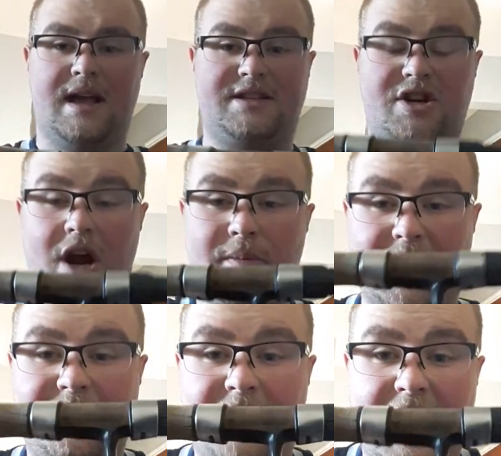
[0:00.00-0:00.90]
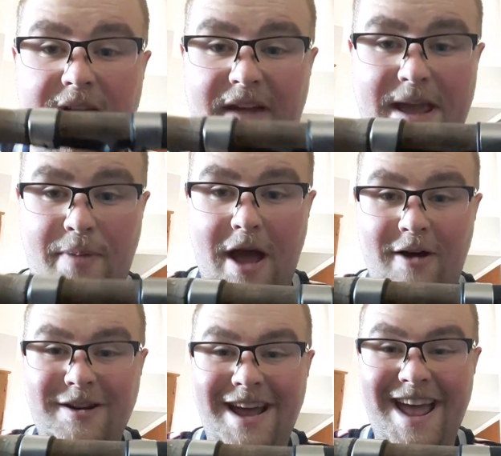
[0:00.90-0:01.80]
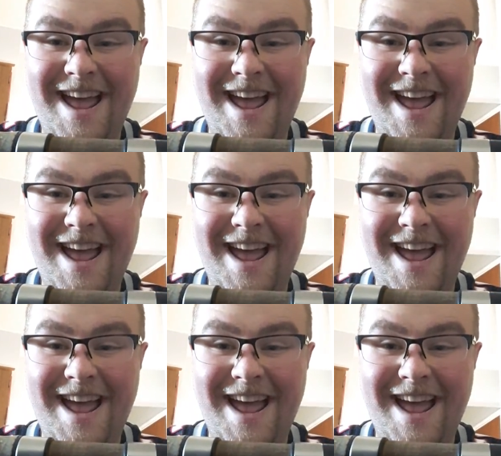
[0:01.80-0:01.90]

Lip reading: it's not a big fan of 8-pound.